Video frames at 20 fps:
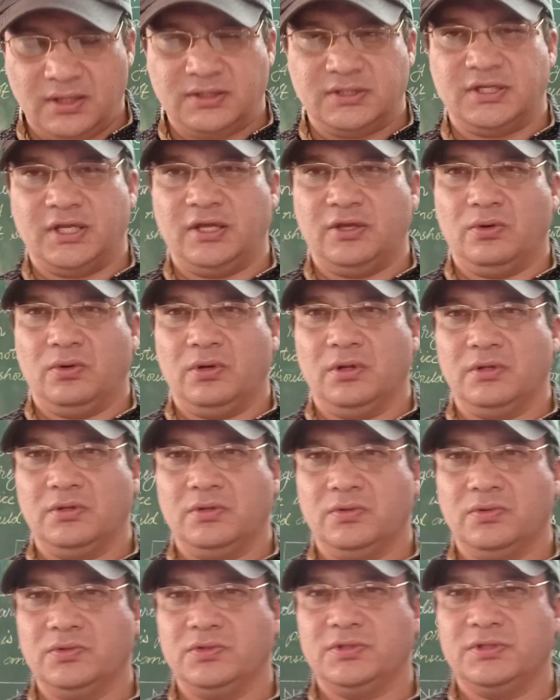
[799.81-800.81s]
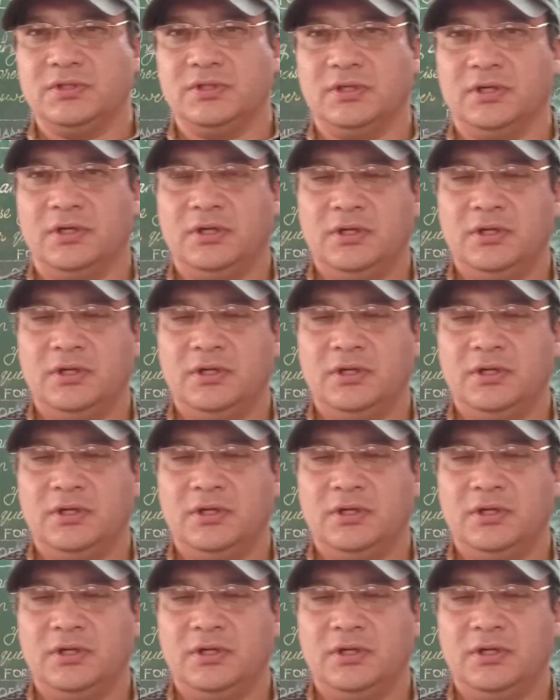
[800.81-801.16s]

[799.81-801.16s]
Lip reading: Seeing all those